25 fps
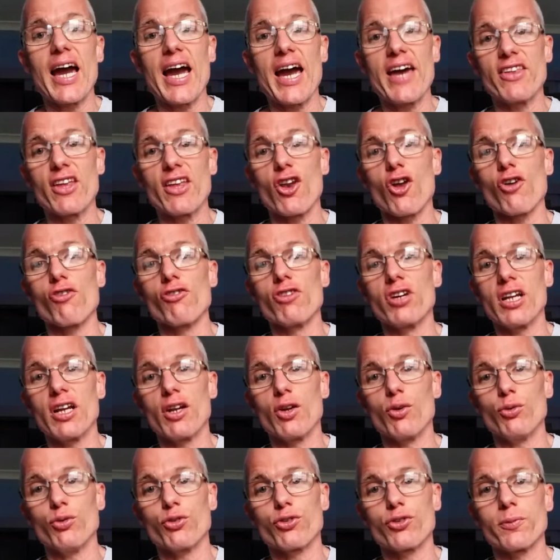and they're not really
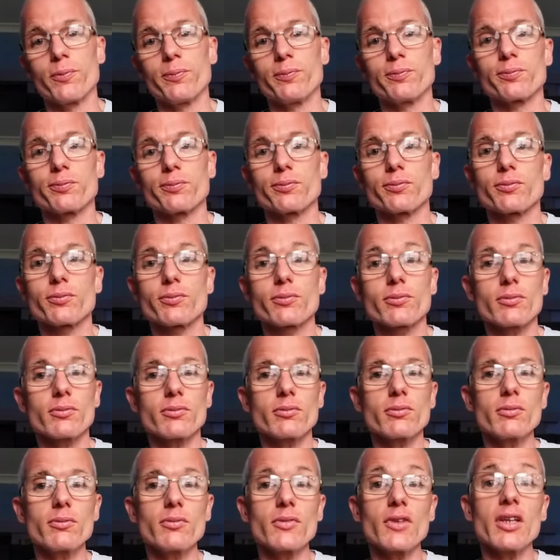loose.
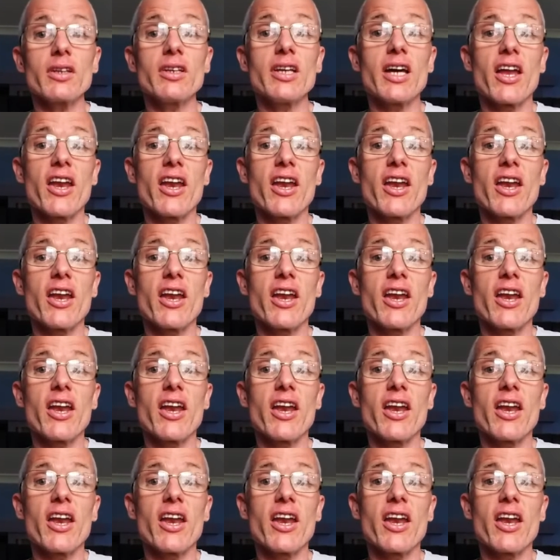Now